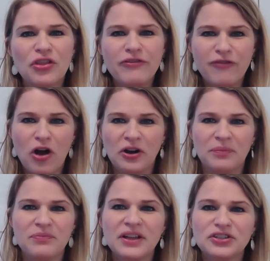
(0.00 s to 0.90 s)
the
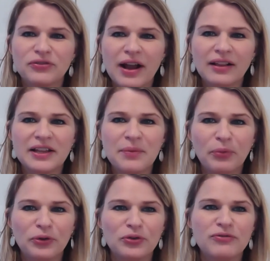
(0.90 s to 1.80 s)
farm that directly
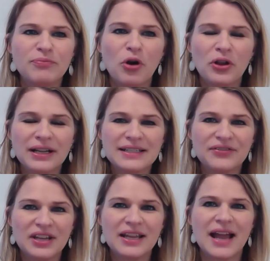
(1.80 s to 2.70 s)
improve
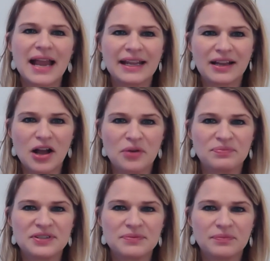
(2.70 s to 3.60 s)
productivity and
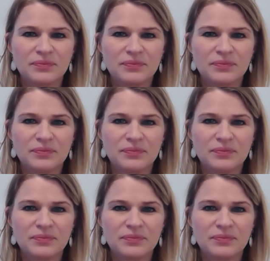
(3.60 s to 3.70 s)
incomes.